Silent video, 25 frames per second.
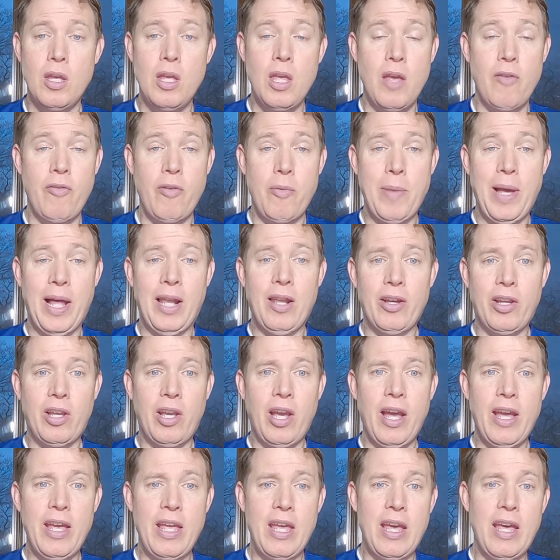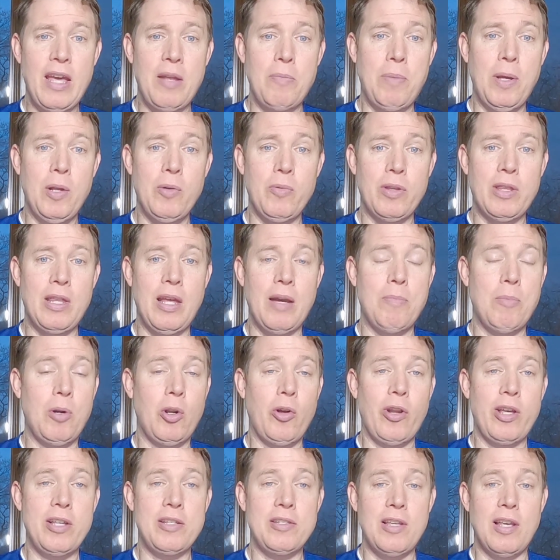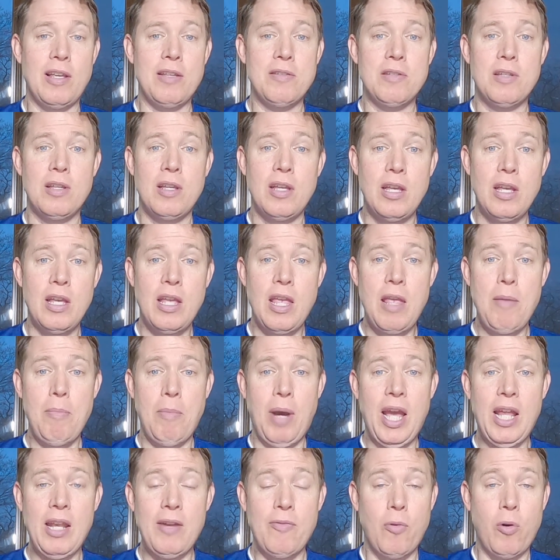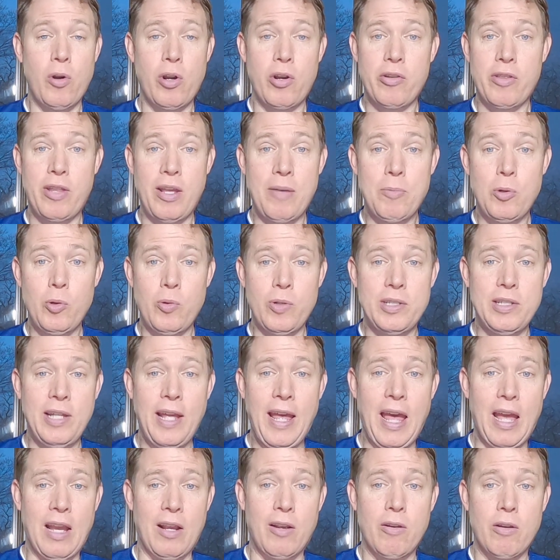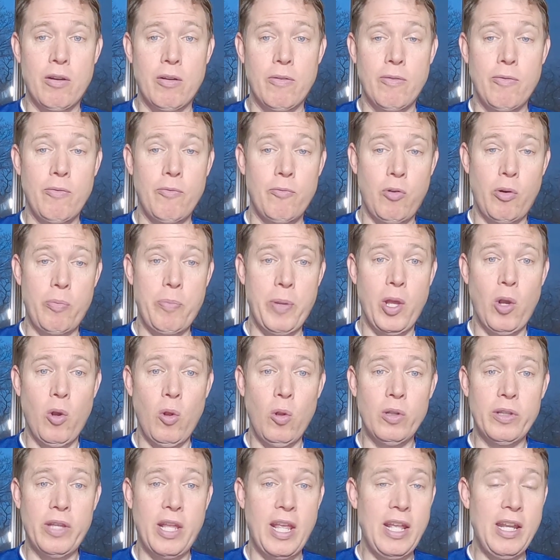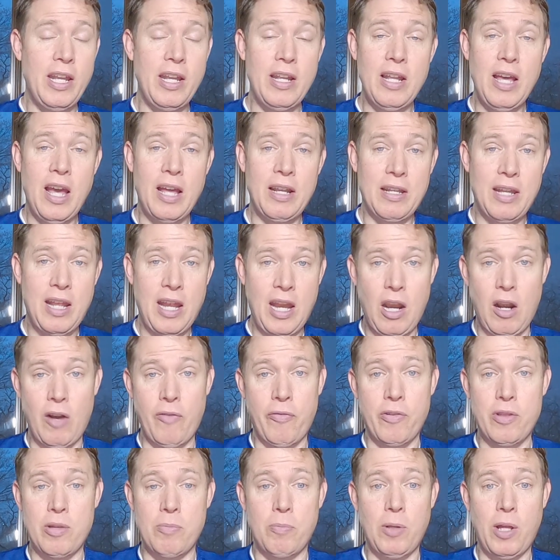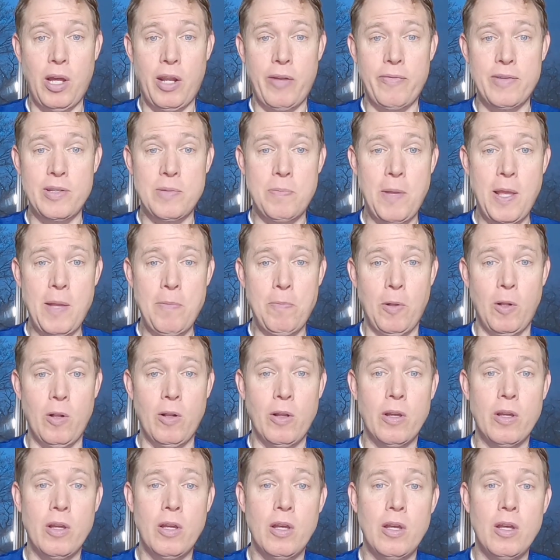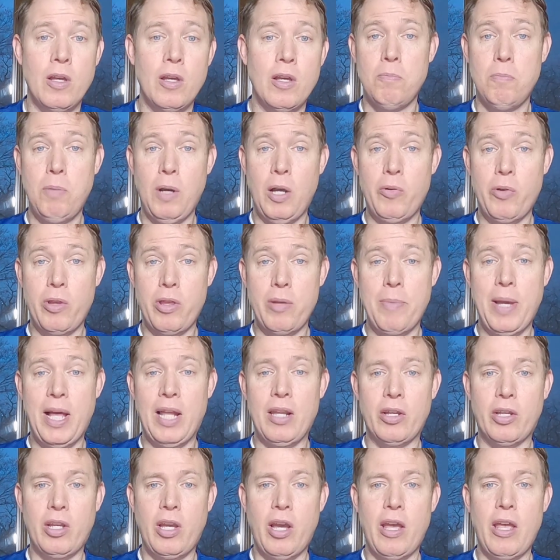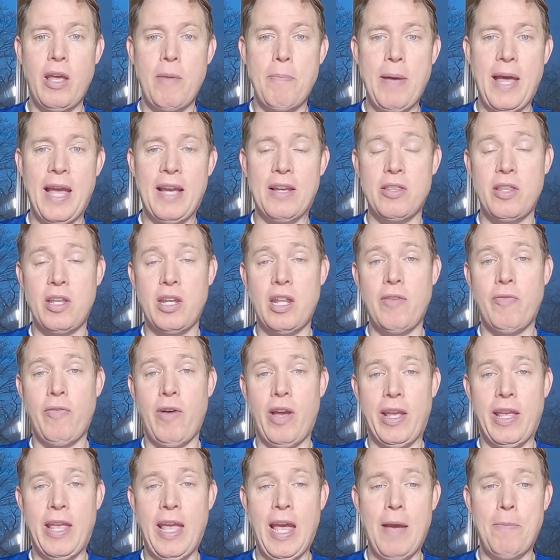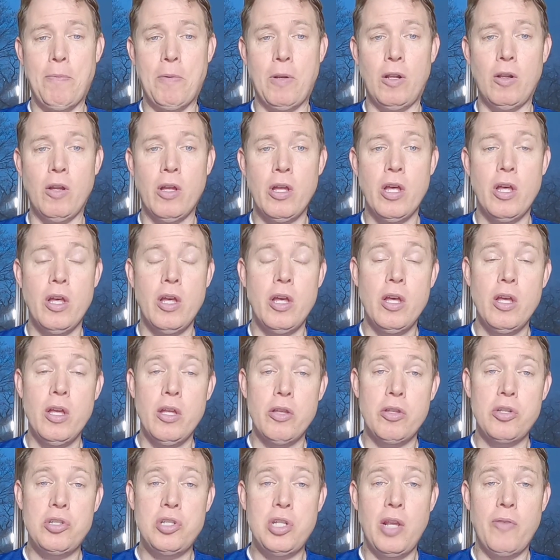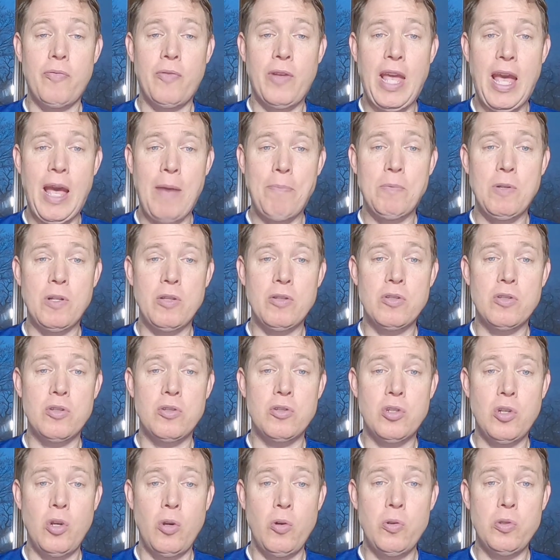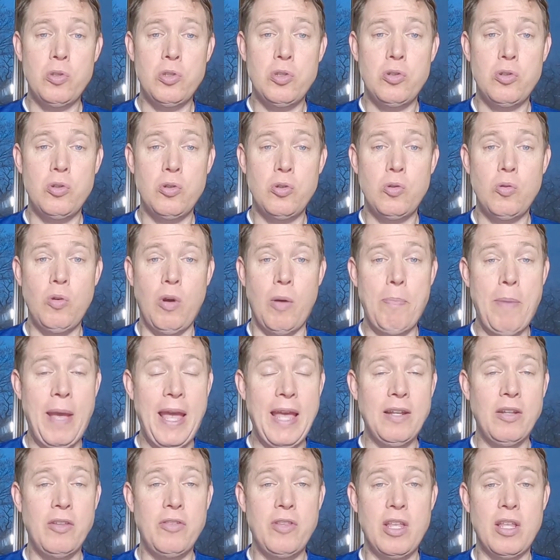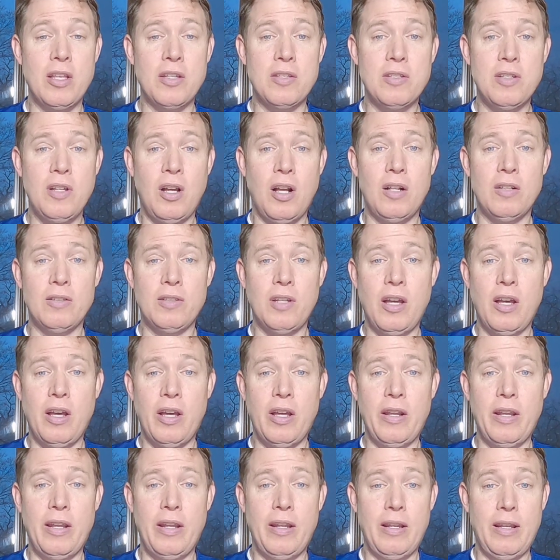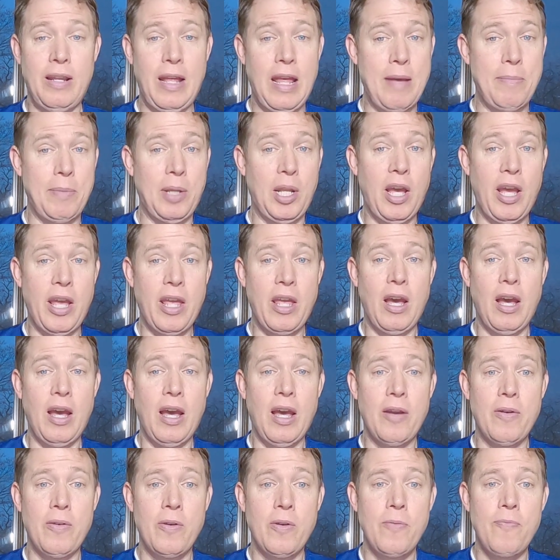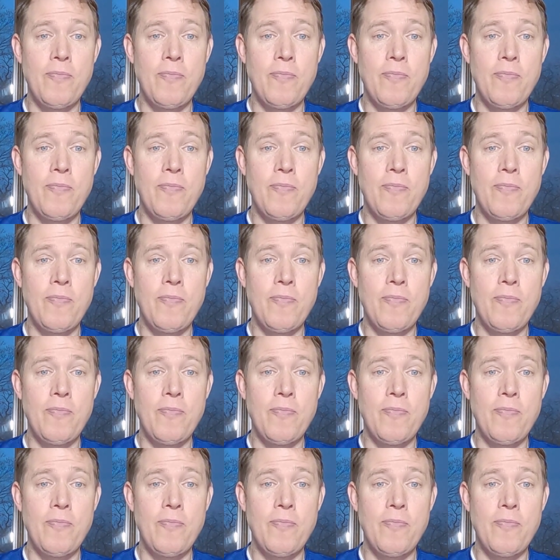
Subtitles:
If Amalickiah had been with them, Moroni says, he might have ordered them to attack, for behold, he did not care for the blood of his people. But with Amalickiah back in the Nephite capital, the chief captains chose to abandon the assault on Amalickiah